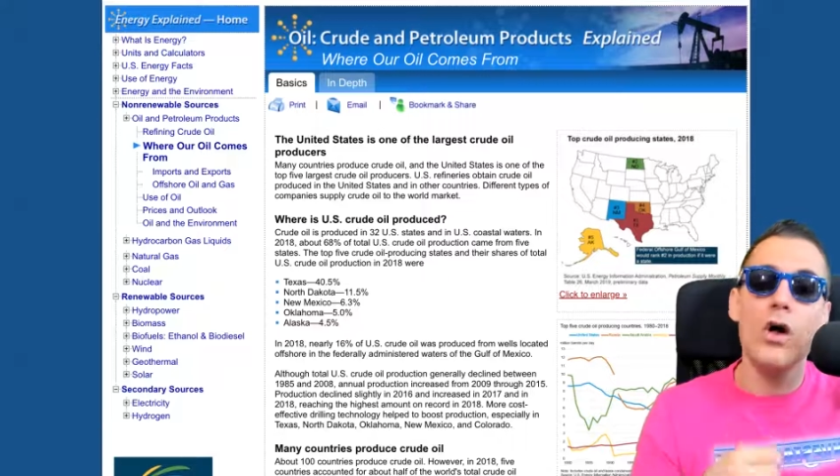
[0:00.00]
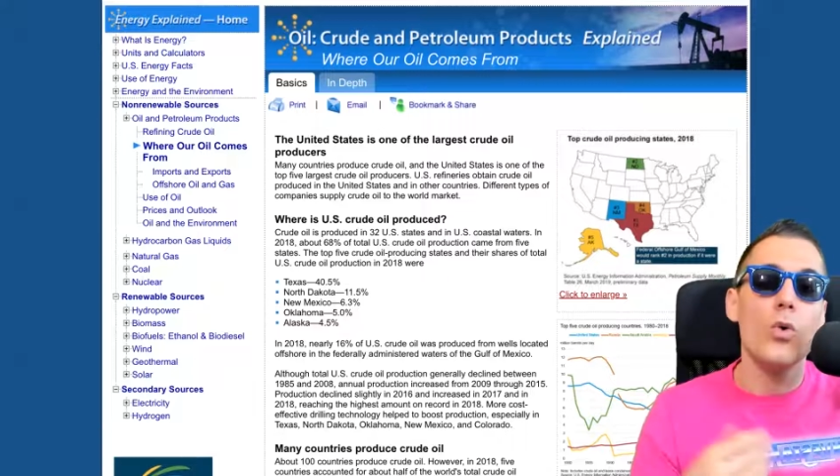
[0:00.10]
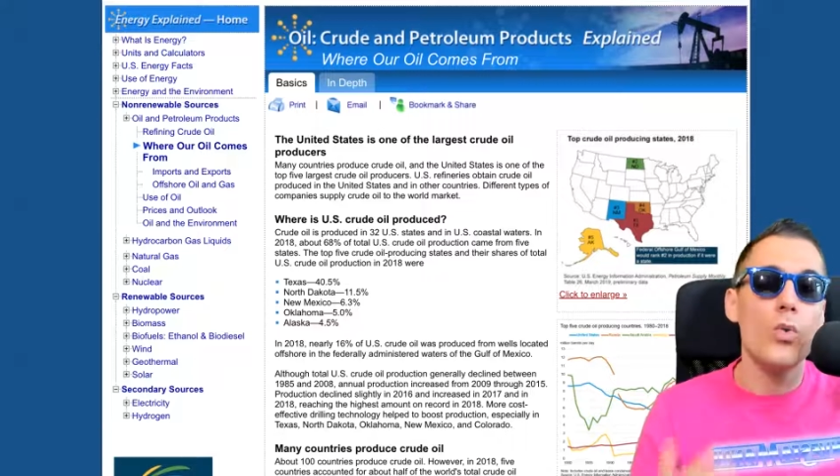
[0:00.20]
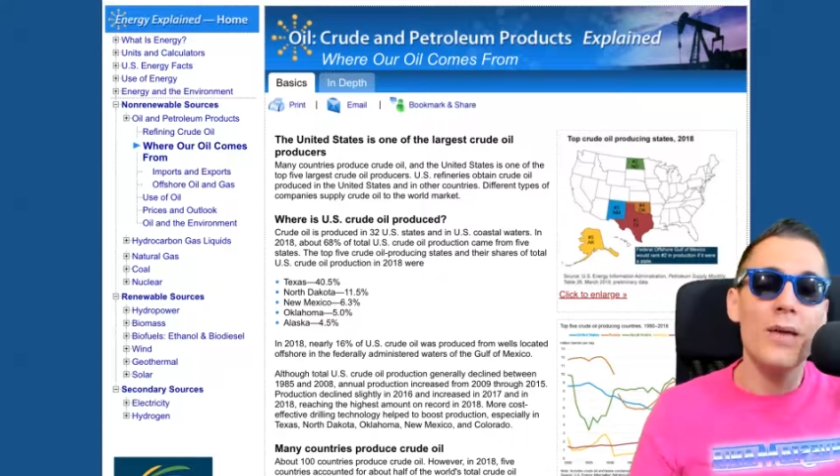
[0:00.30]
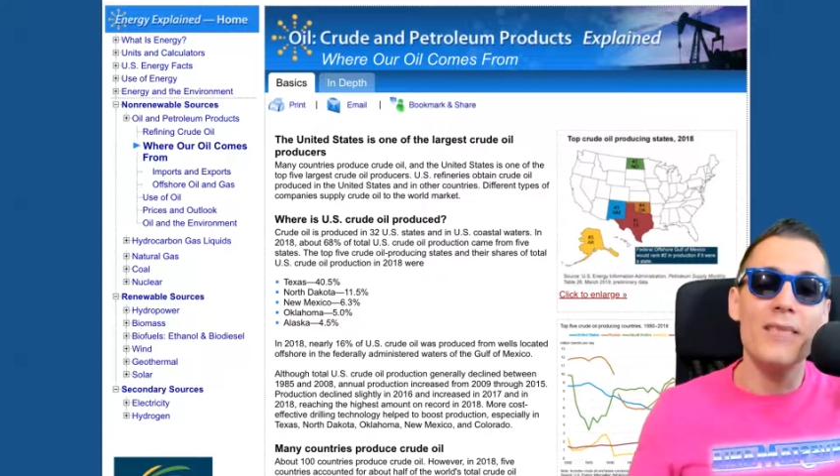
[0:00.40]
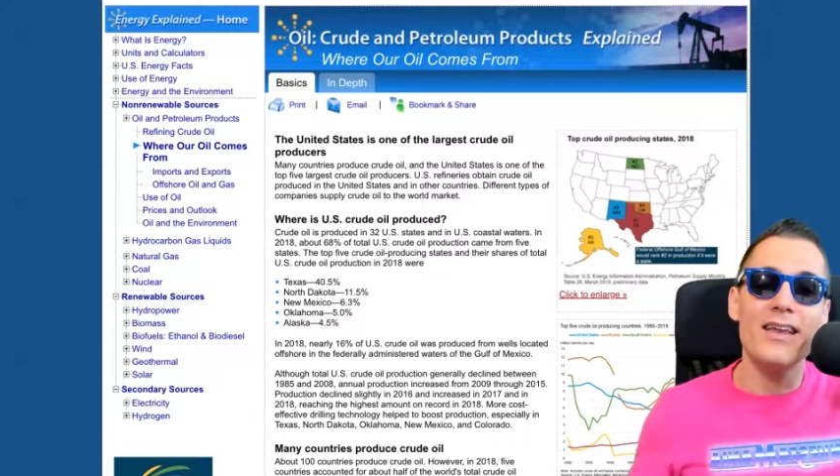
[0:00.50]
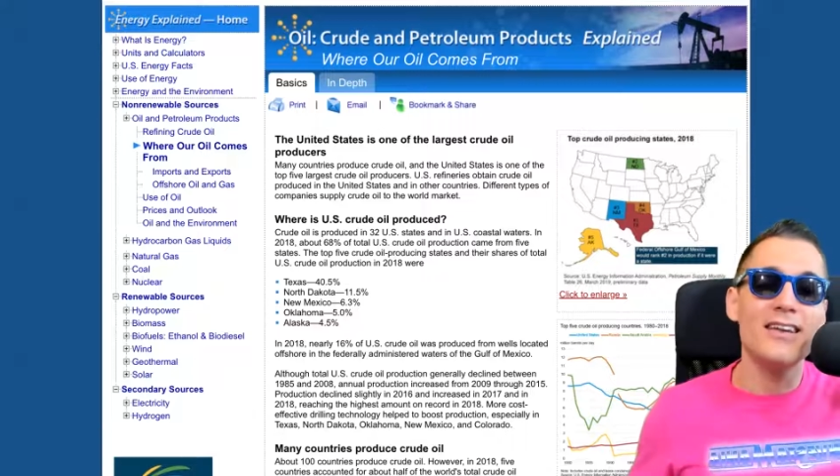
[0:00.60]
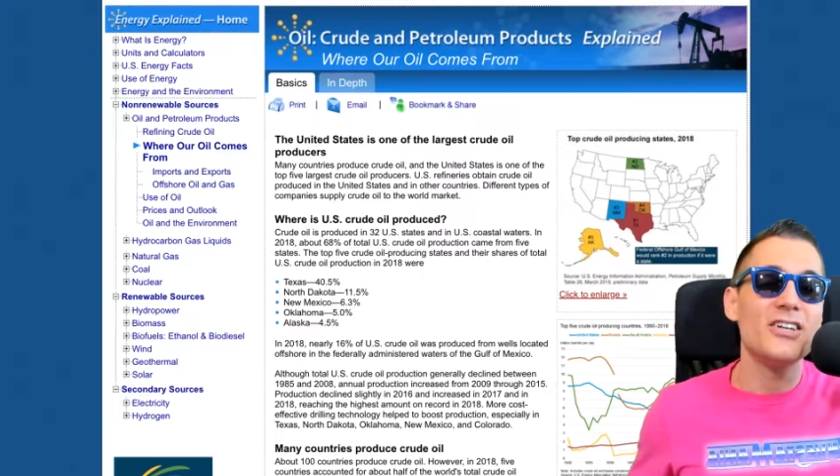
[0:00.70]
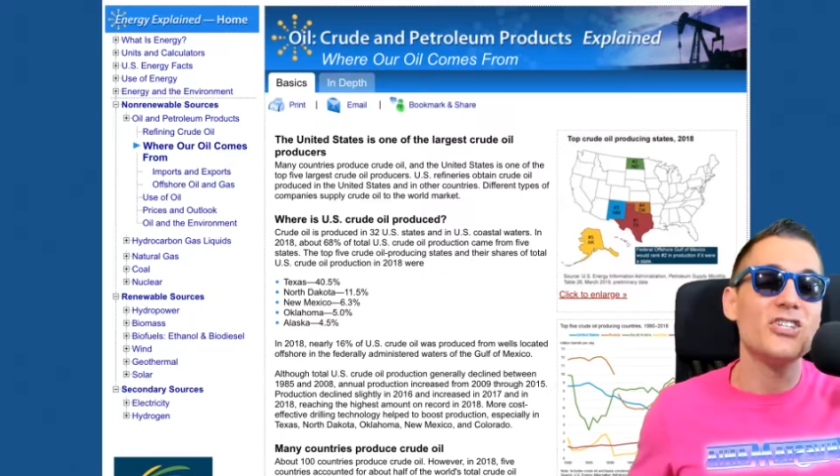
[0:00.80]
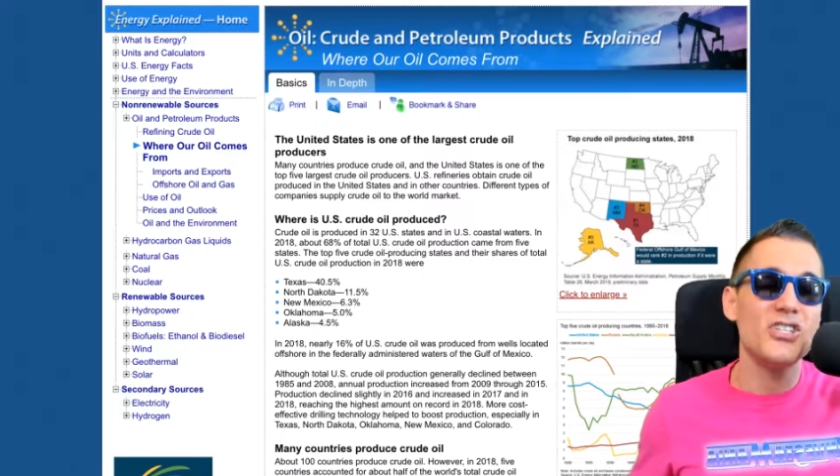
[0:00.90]
women
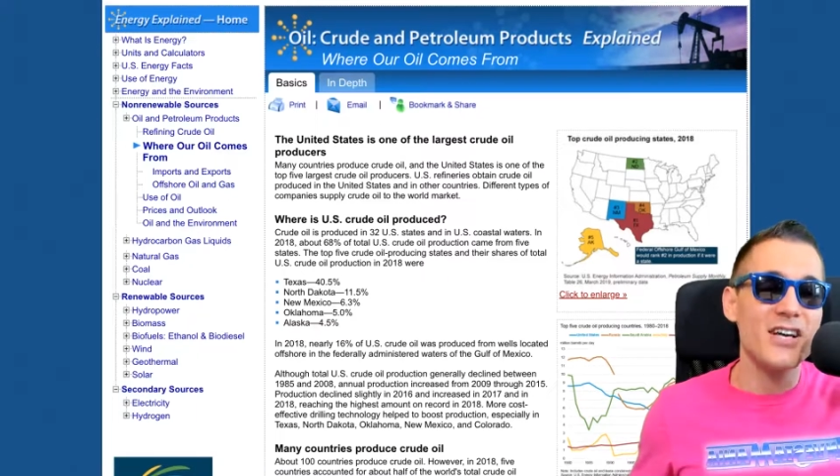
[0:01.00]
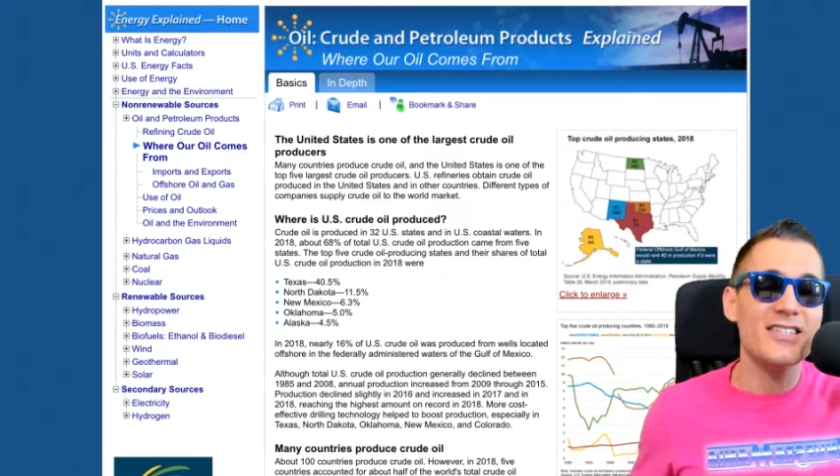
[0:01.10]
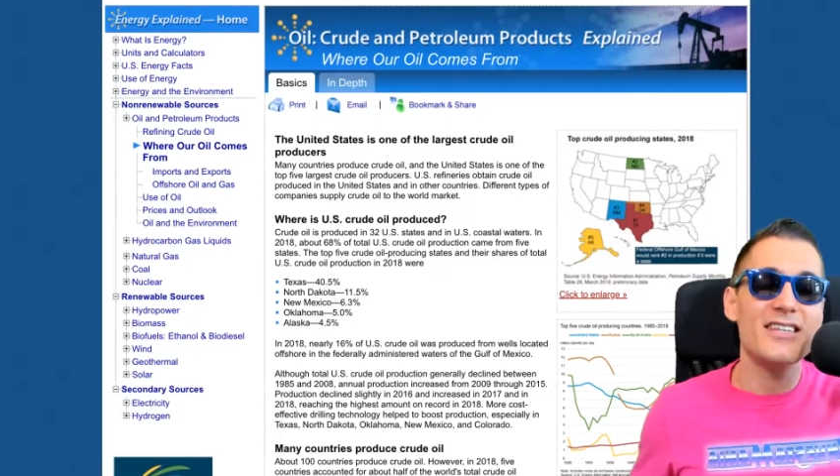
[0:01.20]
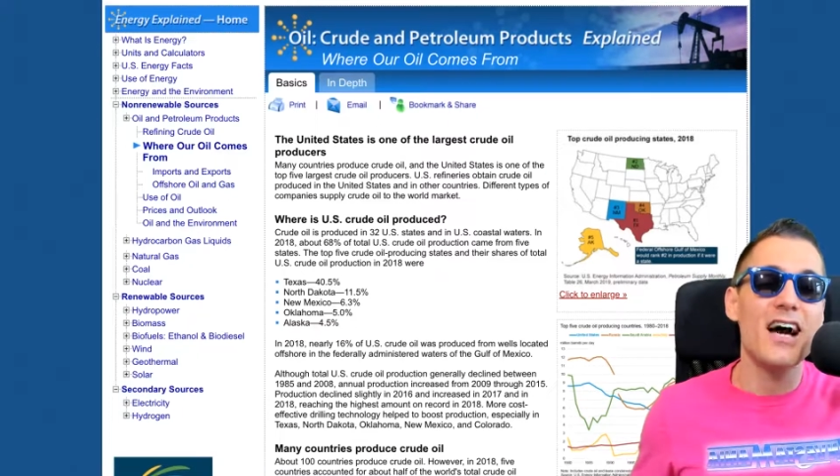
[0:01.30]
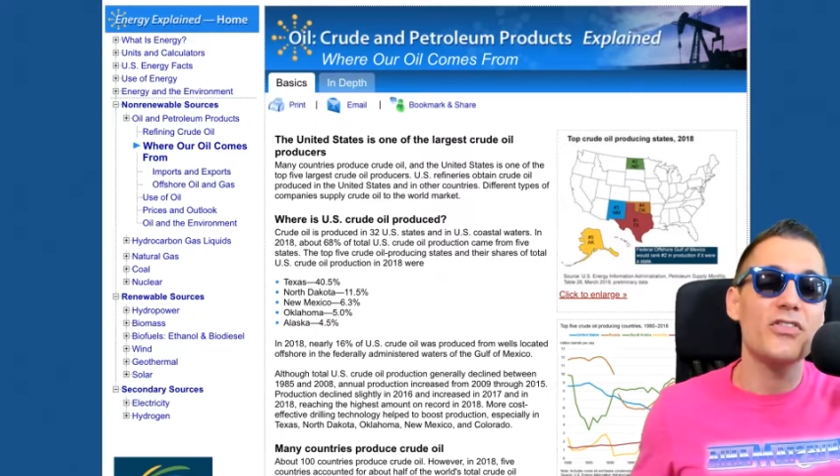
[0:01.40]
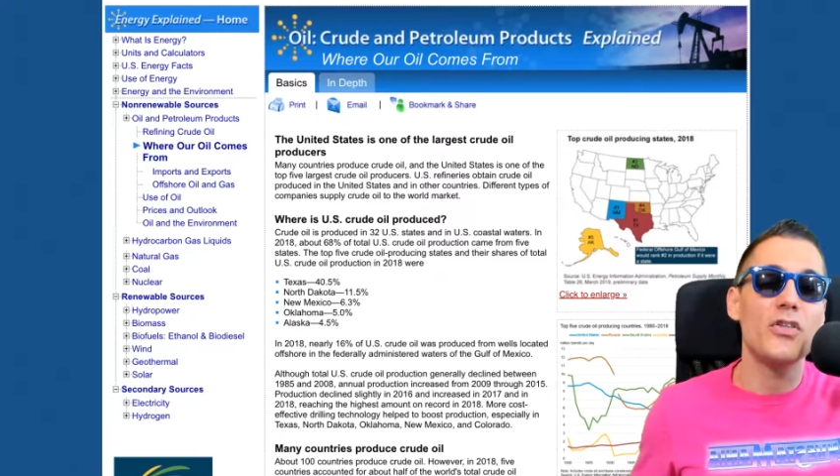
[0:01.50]
just got the